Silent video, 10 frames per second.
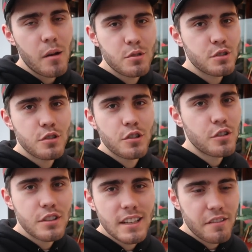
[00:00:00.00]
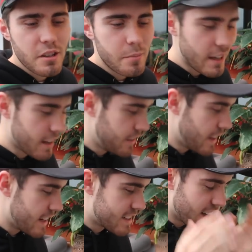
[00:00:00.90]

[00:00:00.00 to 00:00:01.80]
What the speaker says: I'm just not good enough at the piano yet